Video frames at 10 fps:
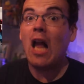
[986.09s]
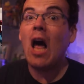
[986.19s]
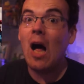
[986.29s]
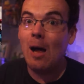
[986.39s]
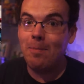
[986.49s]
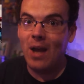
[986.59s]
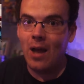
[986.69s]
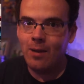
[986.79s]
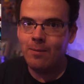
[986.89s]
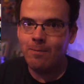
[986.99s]

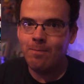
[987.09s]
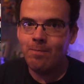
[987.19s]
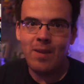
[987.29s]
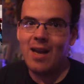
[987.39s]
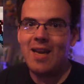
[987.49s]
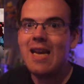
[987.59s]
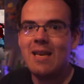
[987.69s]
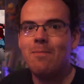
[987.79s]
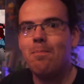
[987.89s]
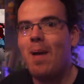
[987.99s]
Kaba. And he
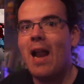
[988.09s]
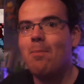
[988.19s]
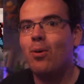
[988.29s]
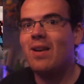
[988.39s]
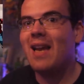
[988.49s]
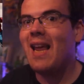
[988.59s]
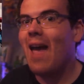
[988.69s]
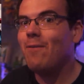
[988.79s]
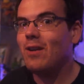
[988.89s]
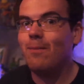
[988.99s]
even barely put in any
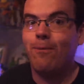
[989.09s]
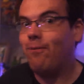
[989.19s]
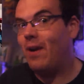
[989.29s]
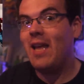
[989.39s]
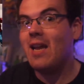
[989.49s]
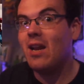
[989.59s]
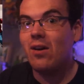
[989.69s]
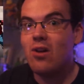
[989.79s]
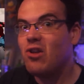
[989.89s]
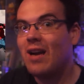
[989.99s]
effort in flinging
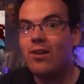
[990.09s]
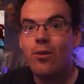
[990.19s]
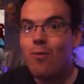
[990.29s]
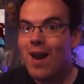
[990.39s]
Nigrishi out of the